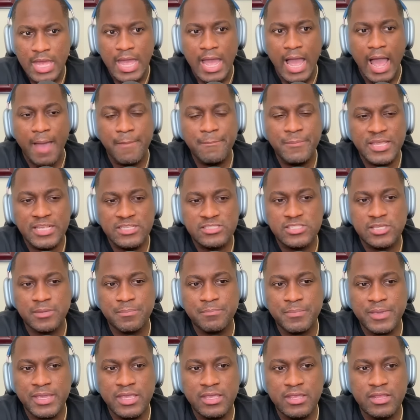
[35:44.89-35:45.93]
I mean, to
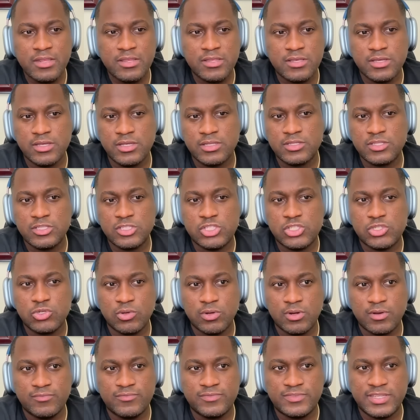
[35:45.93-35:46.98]
me, the the
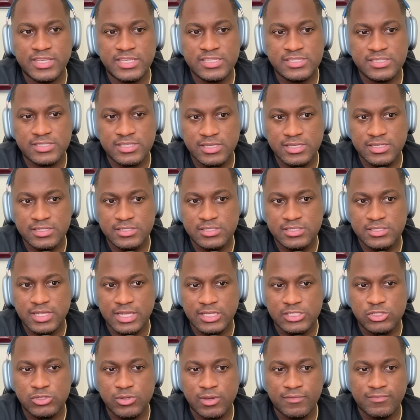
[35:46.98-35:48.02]
sort of distance
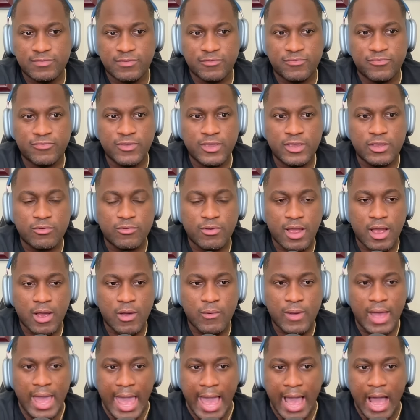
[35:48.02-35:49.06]
that you have to figure
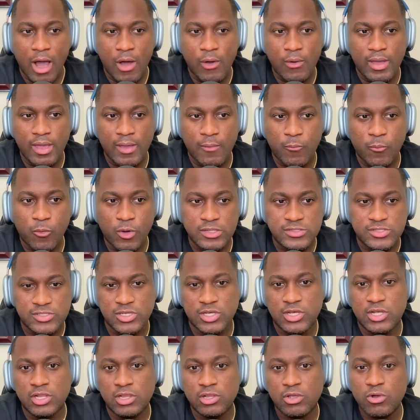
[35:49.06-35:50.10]
out how and what to
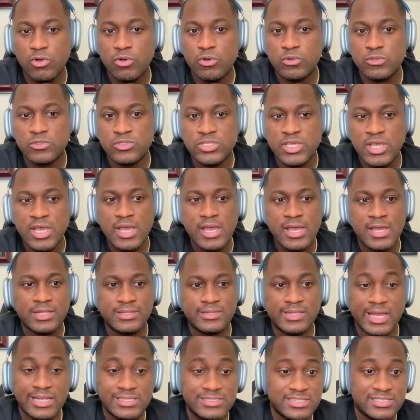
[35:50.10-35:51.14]
close,
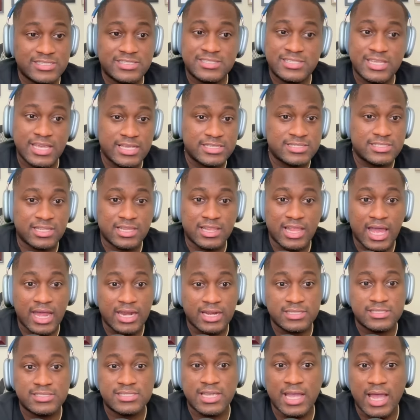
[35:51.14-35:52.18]
that just takes a lot
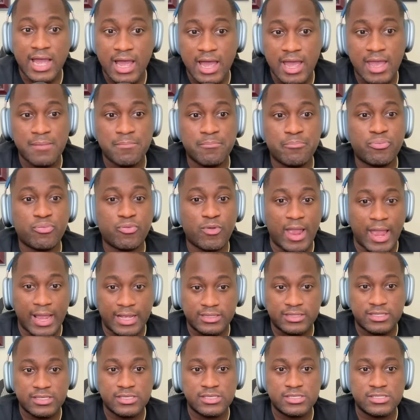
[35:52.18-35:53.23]
of time,
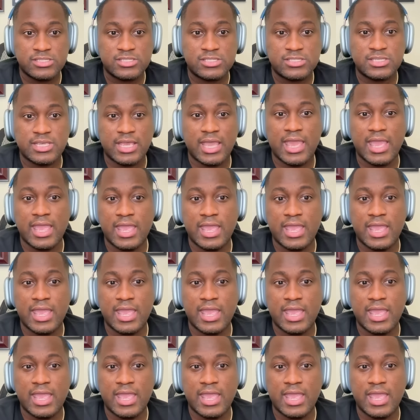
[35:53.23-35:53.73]
practice, yeah.